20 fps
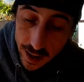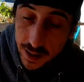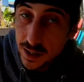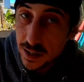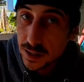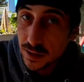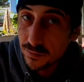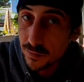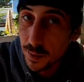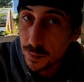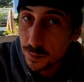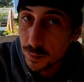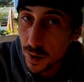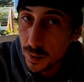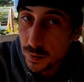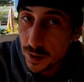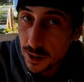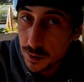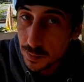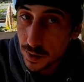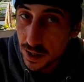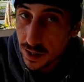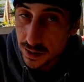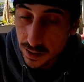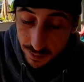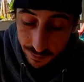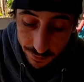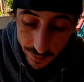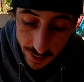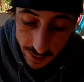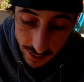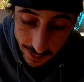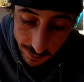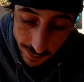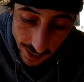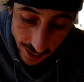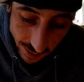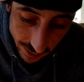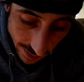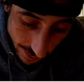Got this from Publix because I finally
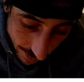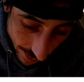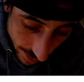made it